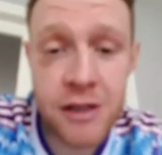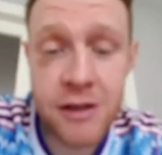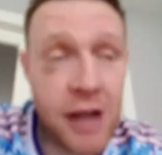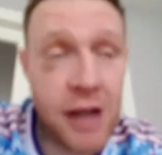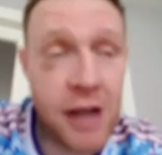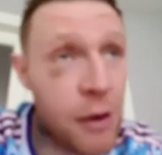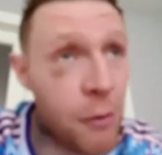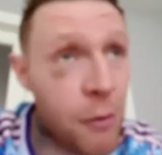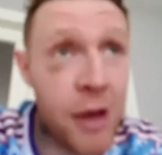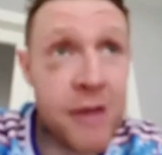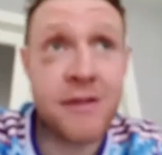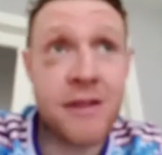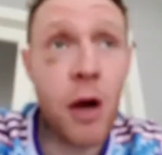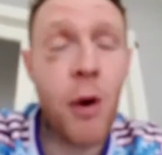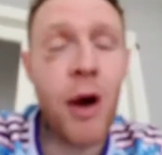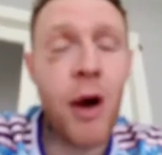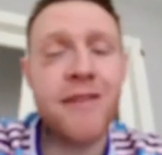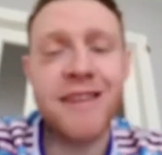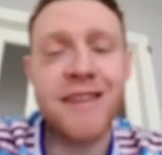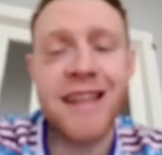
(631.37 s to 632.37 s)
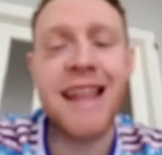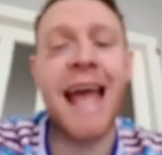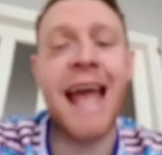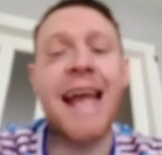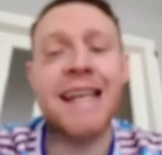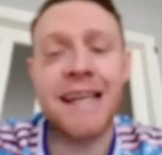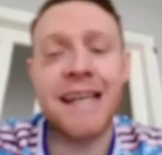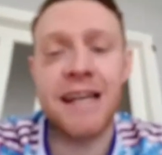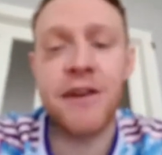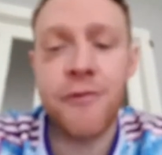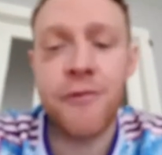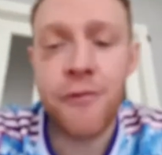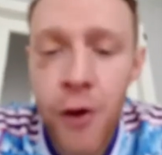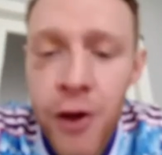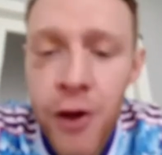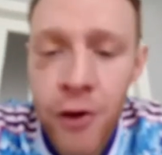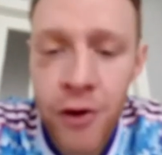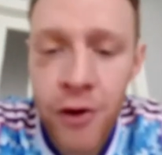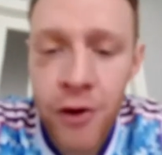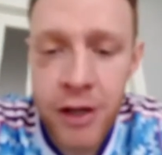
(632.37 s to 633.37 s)
Like, I wasn't the technical
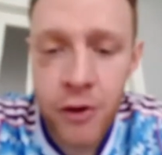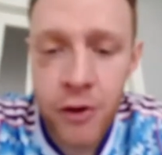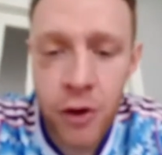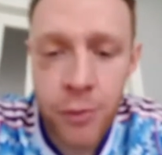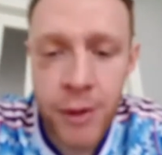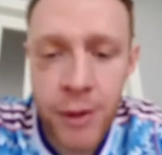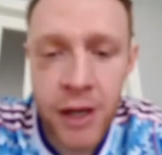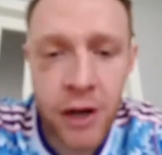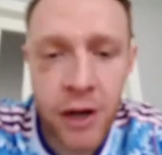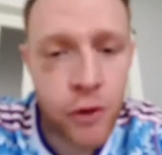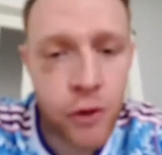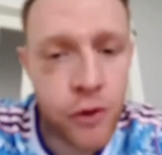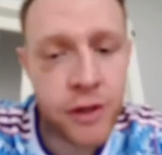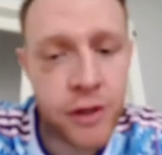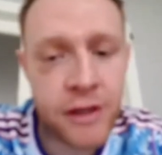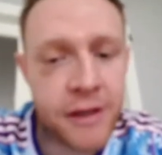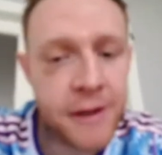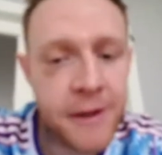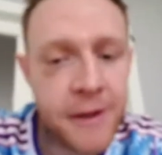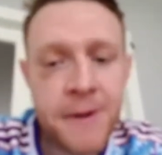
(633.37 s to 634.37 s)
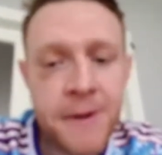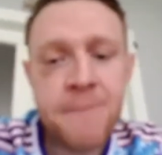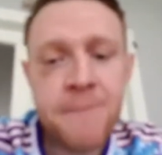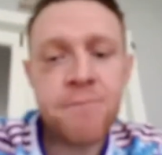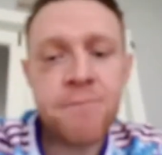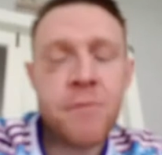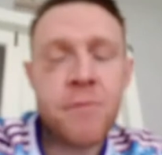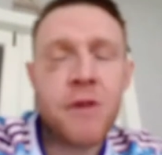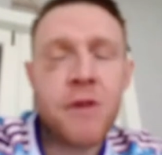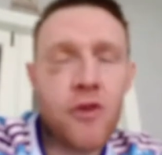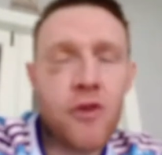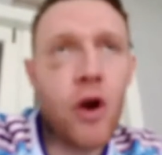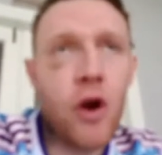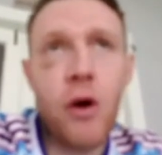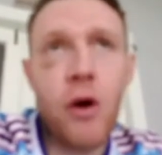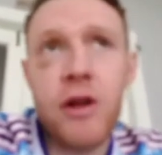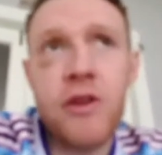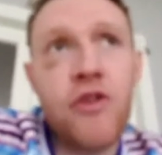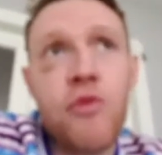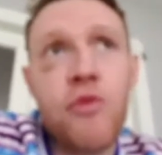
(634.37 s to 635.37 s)
fighter. Like, you know what I mean? I couldn't, you know,
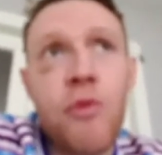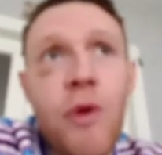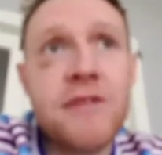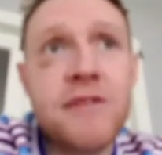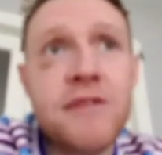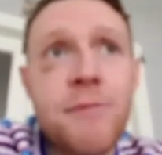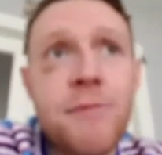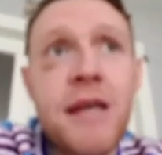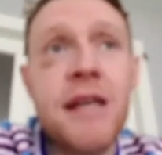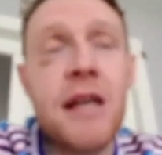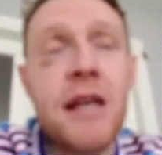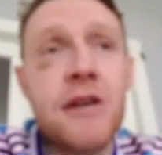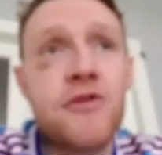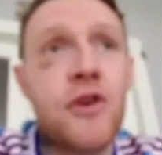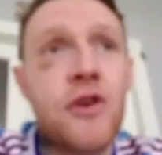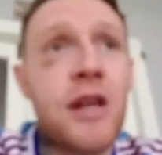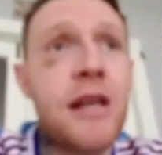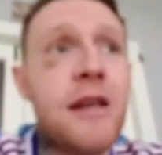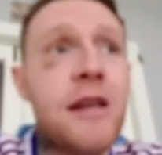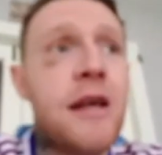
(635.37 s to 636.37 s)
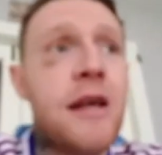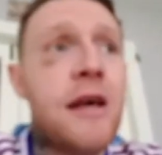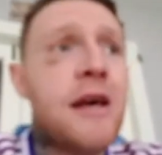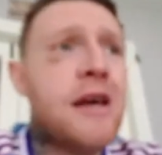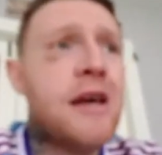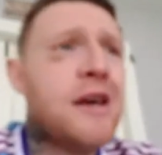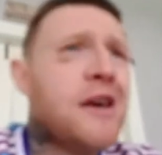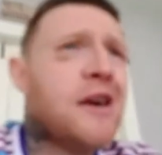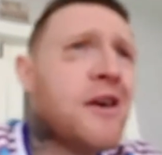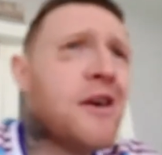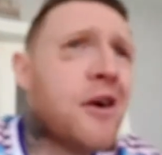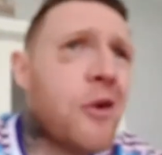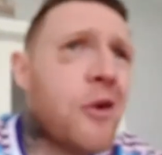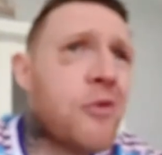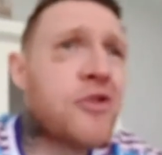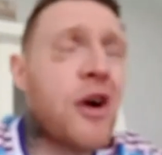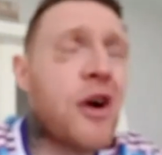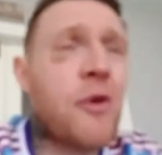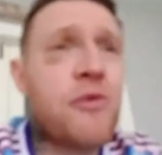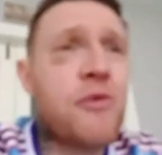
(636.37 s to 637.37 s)
it just wasn't me. Like, so then
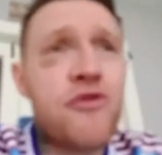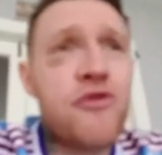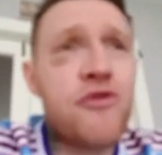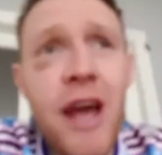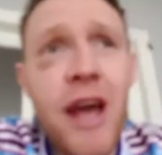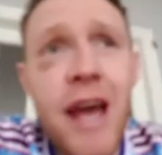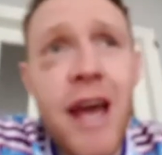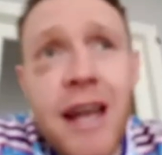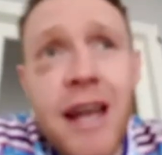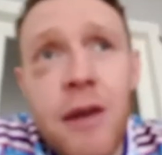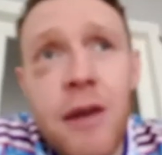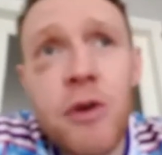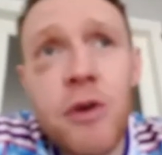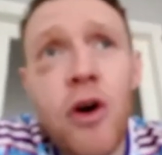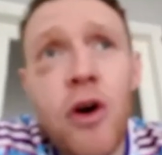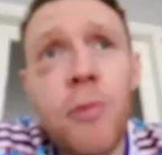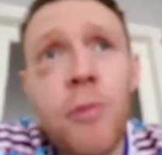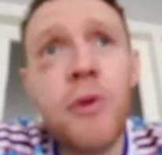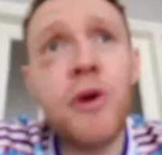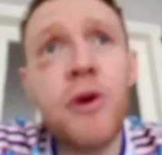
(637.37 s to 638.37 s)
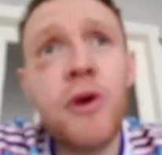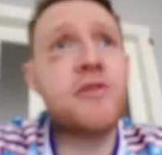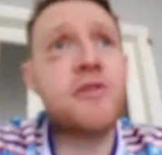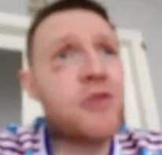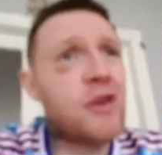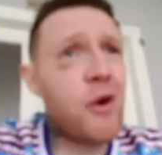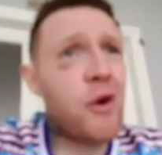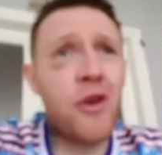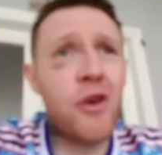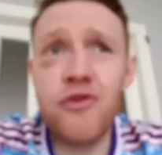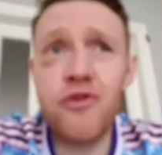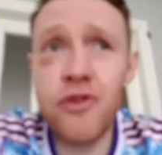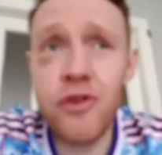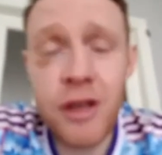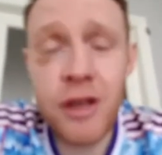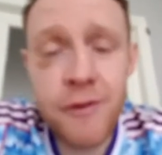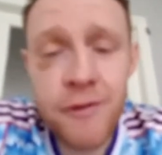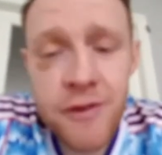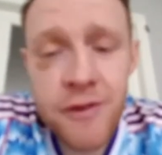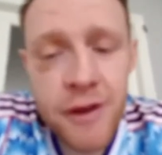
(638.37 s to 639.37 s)
I was training with a couple of guys. Like, why don't you
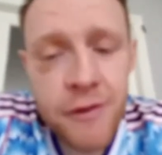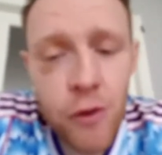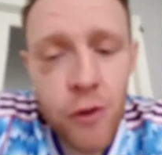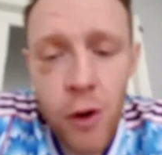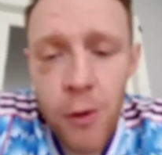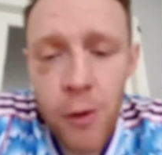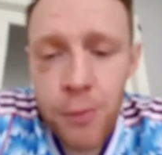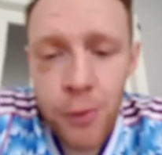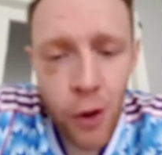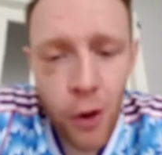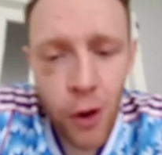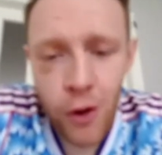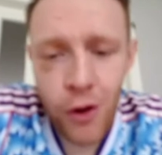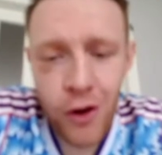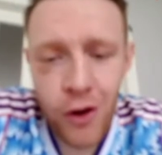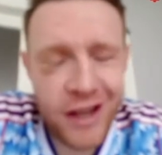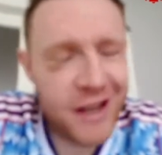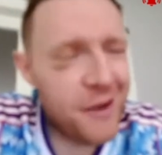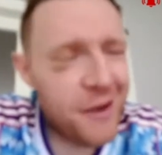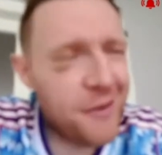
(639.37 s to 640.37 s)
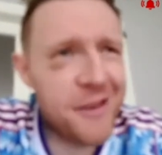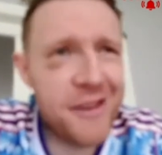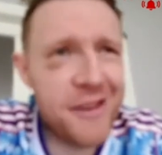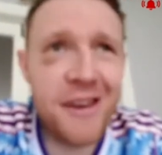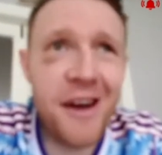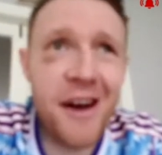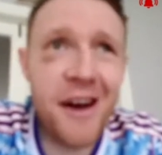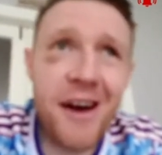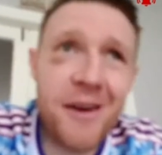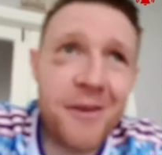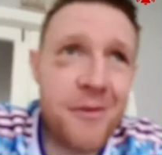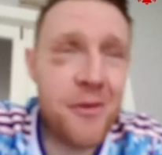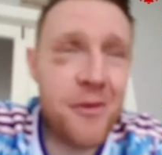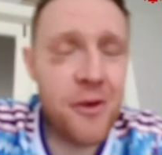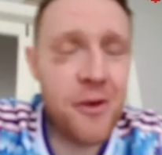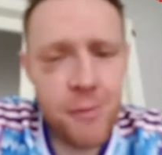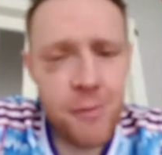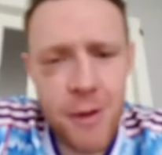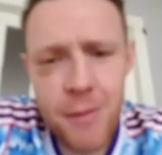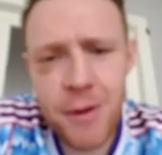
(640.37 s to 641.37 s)
give going pro a go? Like, and I was like, nah, it's
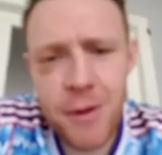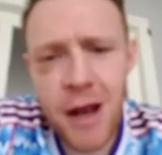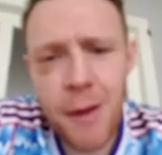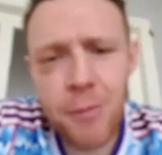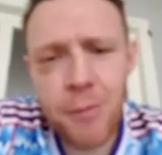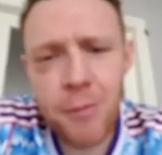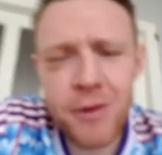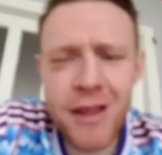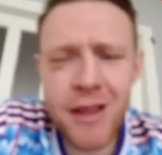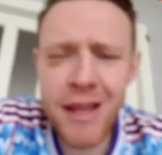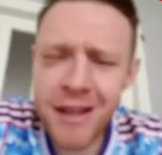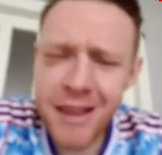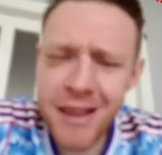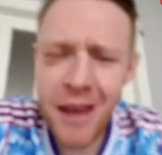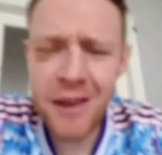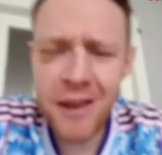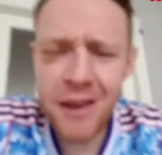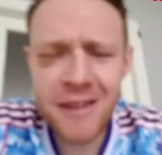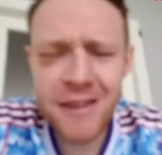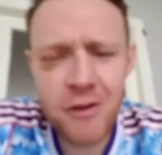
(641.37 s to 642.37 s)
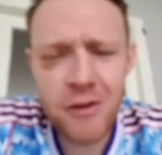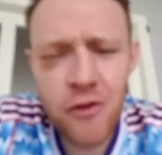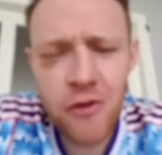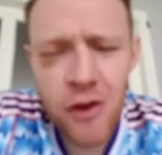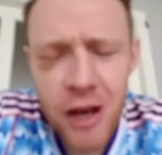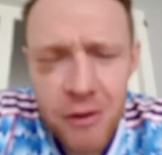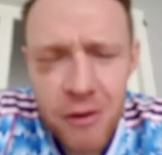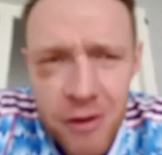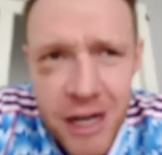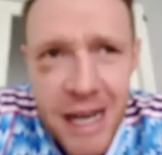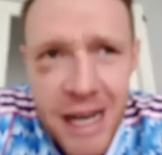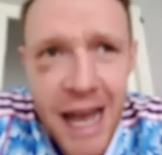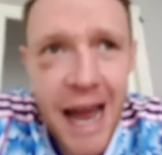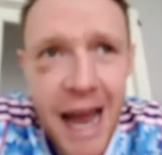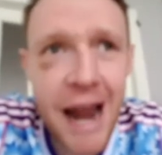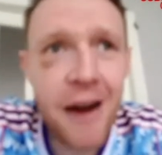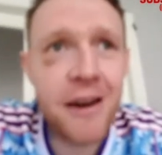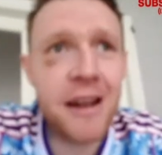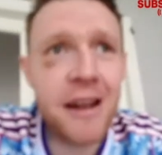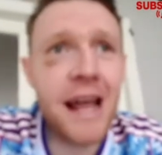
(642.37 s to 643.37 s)
not, maybe not. But then I started training really
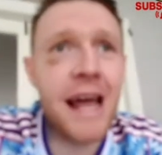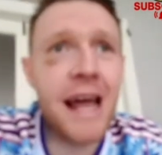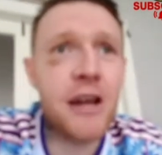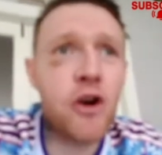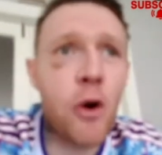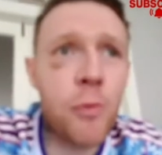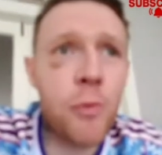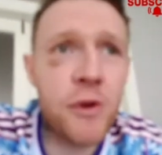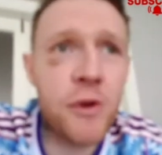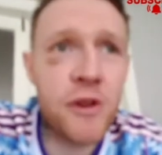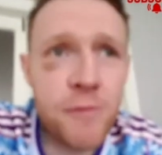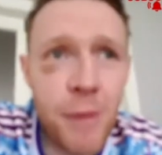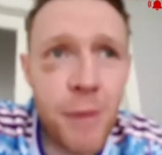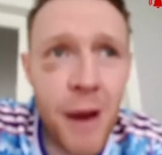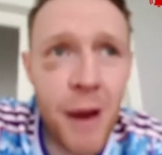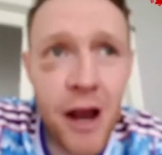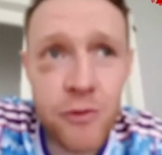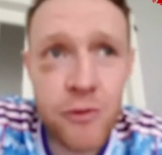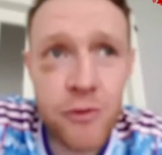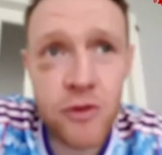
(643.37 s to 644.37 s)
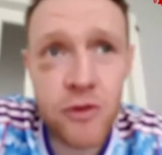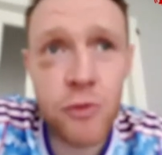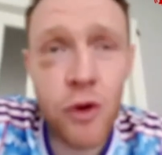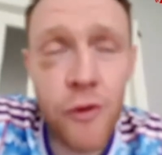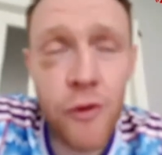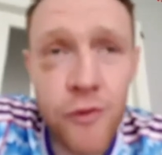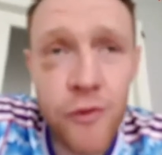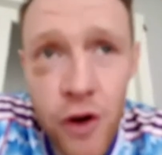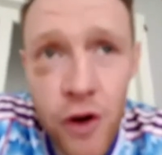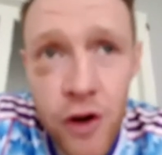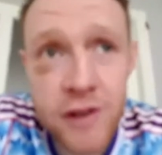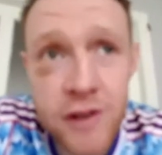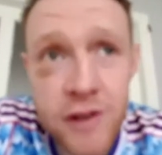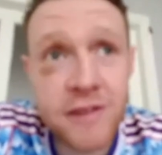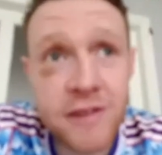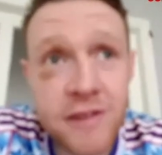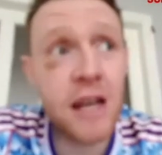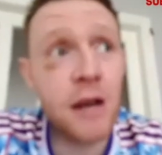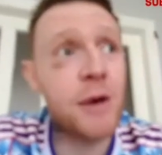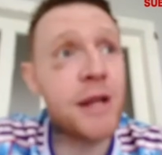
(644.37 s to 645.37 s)
hard and I had a couple of spars with some tough guys. And
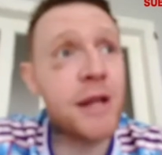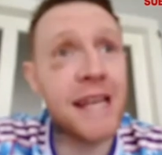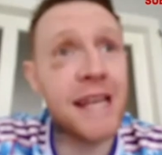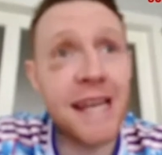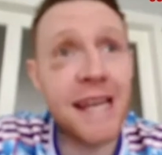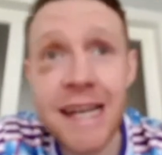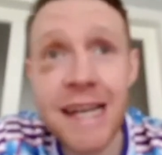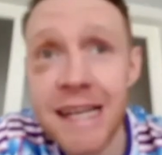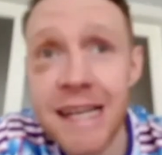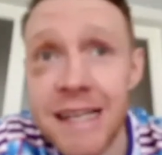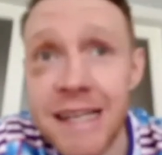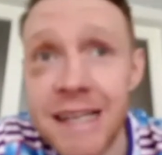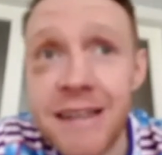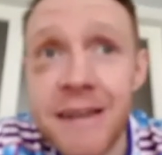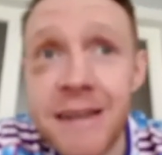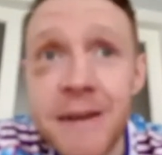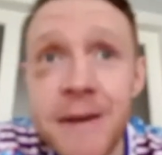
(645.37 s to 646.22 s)
then I went to England.